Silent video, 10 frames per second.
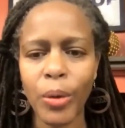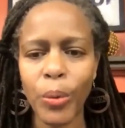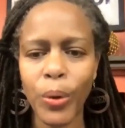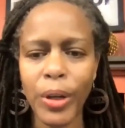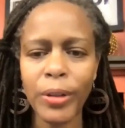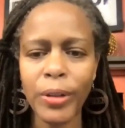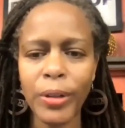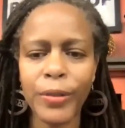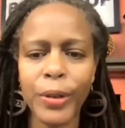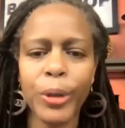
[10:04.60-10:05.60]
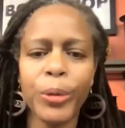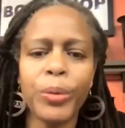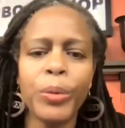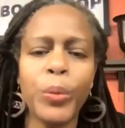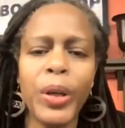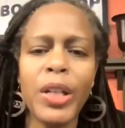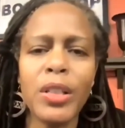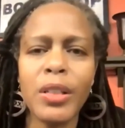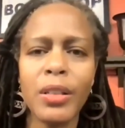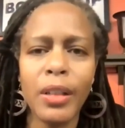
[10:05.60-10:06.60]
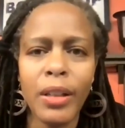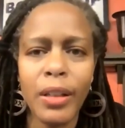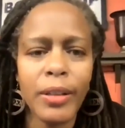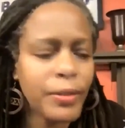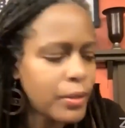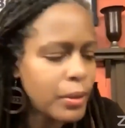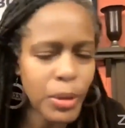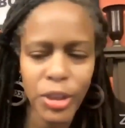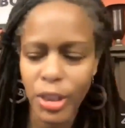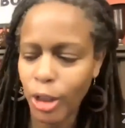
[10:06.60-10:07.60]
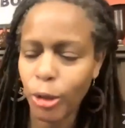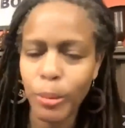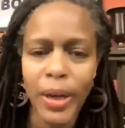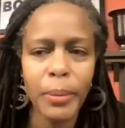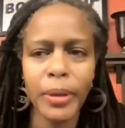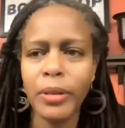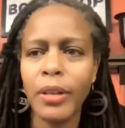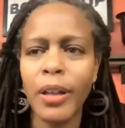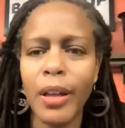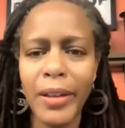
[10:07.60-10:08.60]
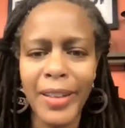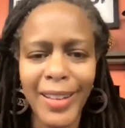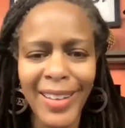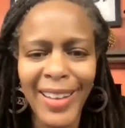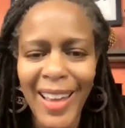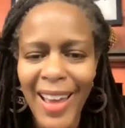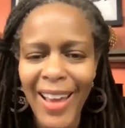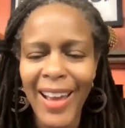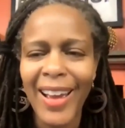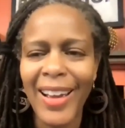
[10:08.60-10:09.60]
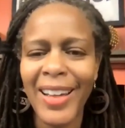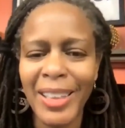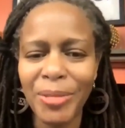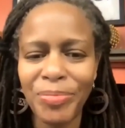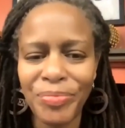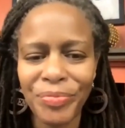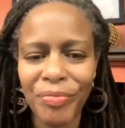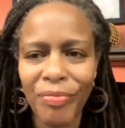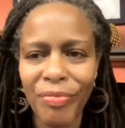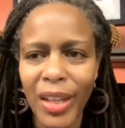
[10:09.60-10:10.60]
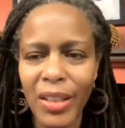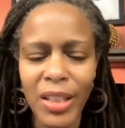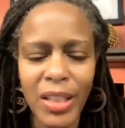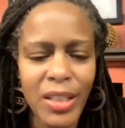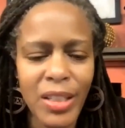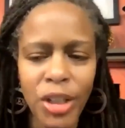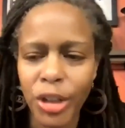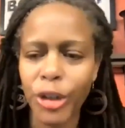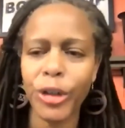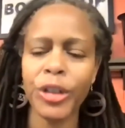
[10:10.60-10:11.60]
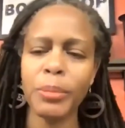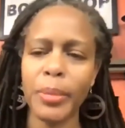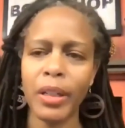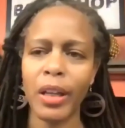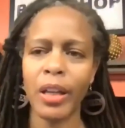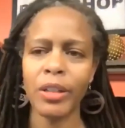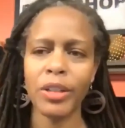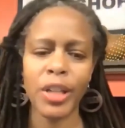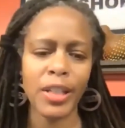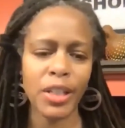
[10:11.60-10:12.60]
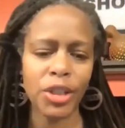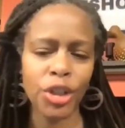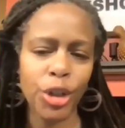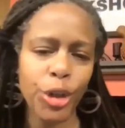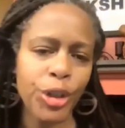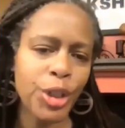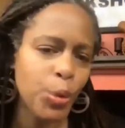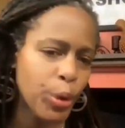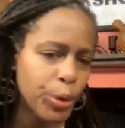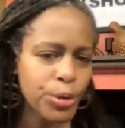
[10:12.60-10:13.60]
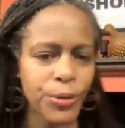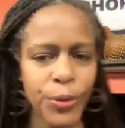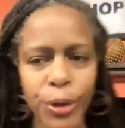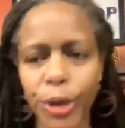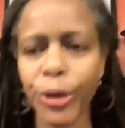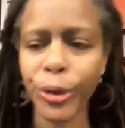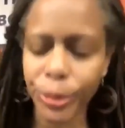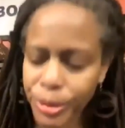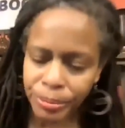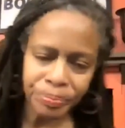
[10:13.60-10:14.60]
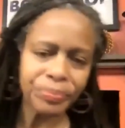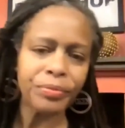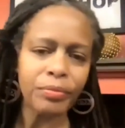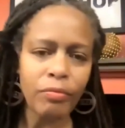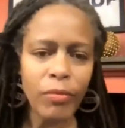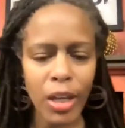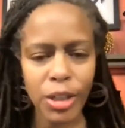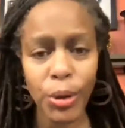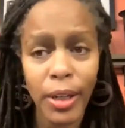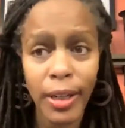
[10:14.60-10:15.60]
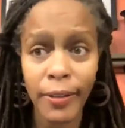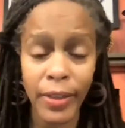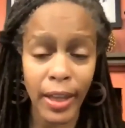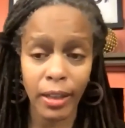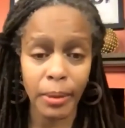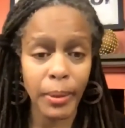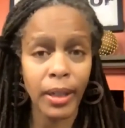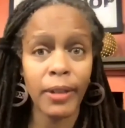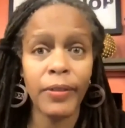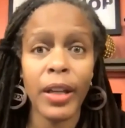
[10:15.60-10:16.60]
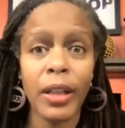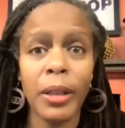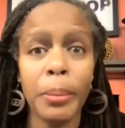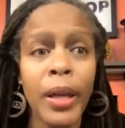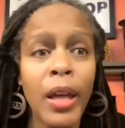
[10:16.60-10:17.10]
Wonderful. We just love Michelle Obama. um, she is such an encouragement and she has such encouraging words for girls. So I love that clip. I love that clip.